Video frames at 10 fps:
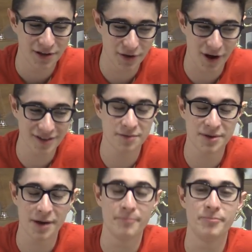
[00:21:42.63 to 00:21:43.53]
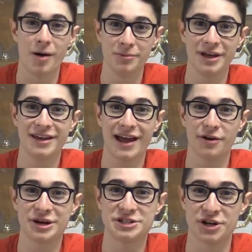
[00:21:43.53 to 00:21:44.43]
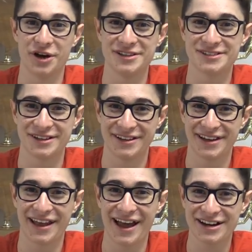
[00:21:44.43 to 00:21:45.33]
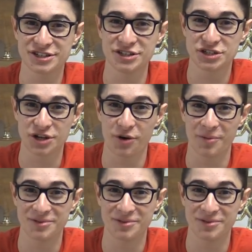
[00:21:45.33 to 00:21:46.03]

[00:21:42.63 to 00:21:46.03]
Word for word: not to be a bum like Eric Johnson and actually show up